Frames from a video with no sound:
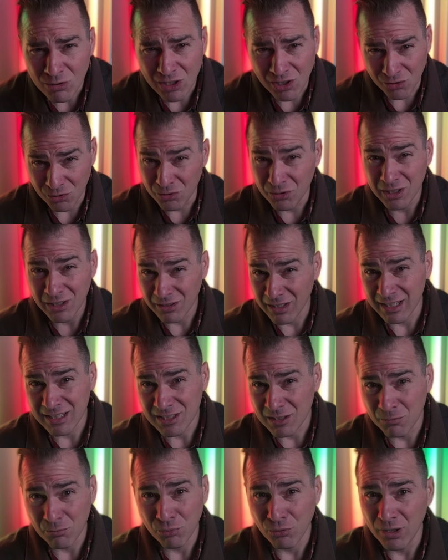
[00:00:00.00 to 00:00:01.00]
including like
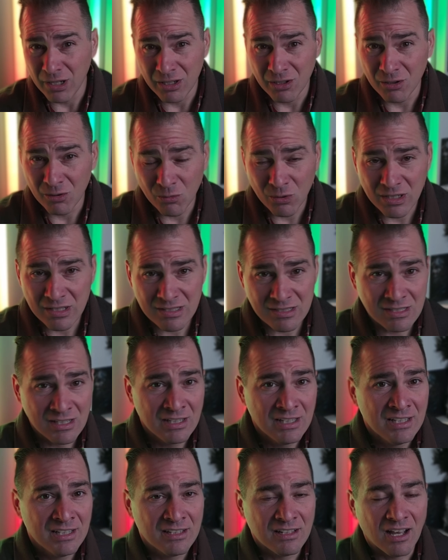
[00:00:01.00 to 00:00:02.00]
some pretty good ones,
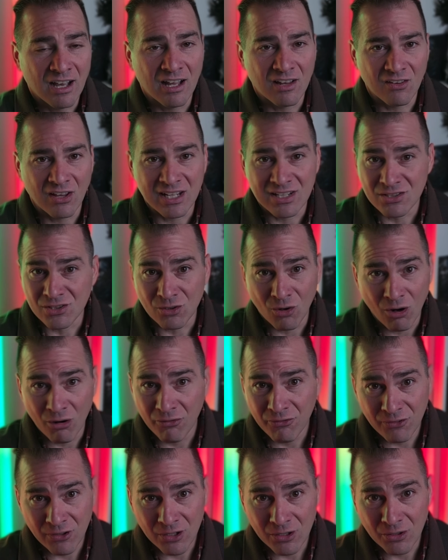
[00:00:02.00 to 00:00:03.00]
like
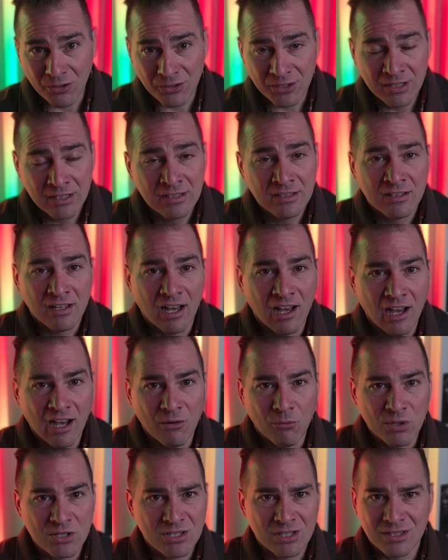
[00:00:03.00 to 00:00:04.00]
Starfield,
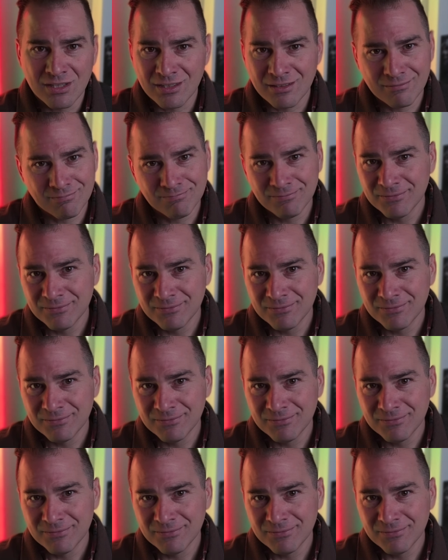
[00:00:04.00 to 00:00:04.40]
which is,